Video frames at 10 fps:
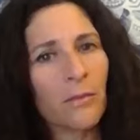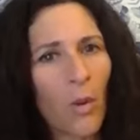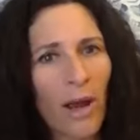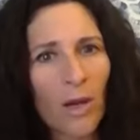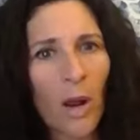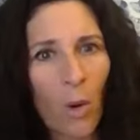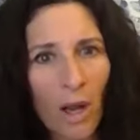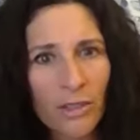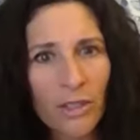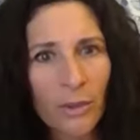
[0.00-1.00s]
But why do I
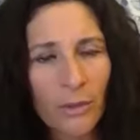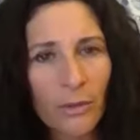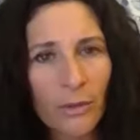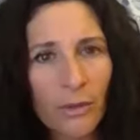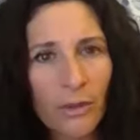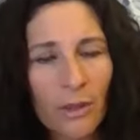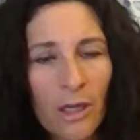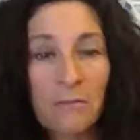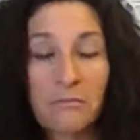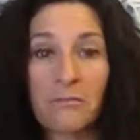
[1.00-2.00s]
want to?
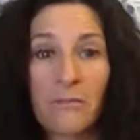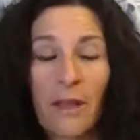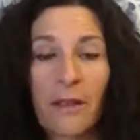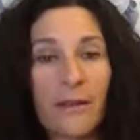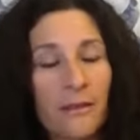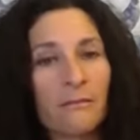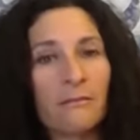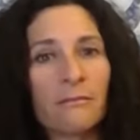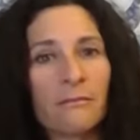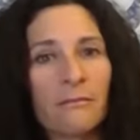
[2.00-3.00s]
And then
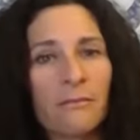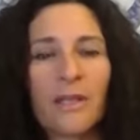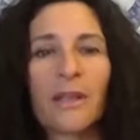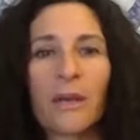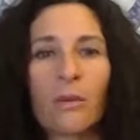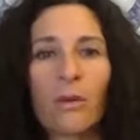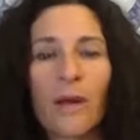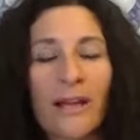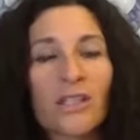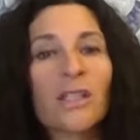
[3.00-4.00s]
be like, well,
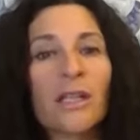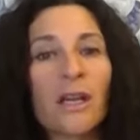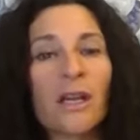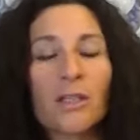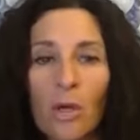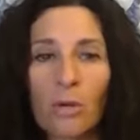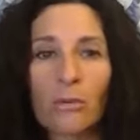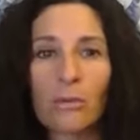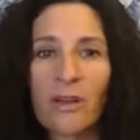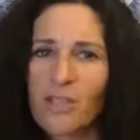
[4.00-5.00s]
actually, I
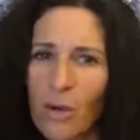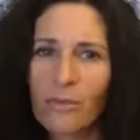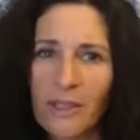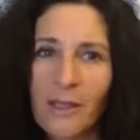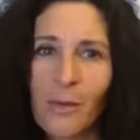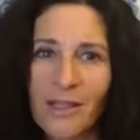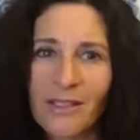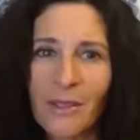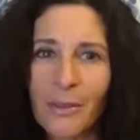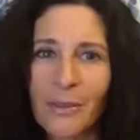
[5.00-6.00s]
don't really want
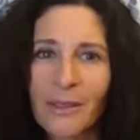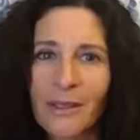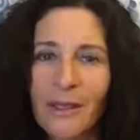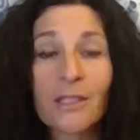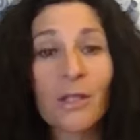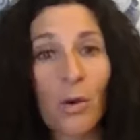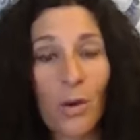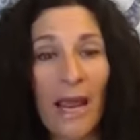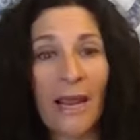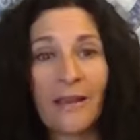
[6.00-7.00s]
to. It's like,
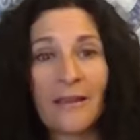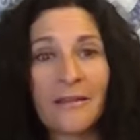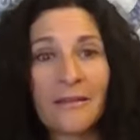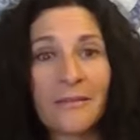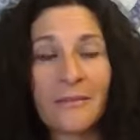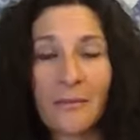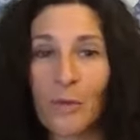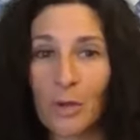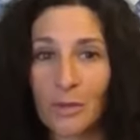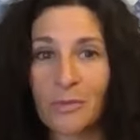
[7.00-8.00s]
okay,
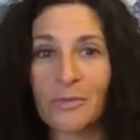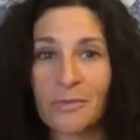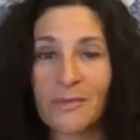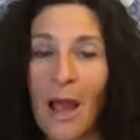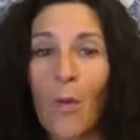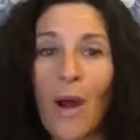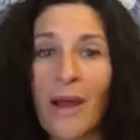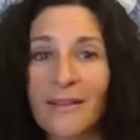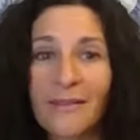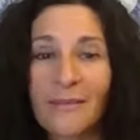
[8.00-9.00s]
well, now what?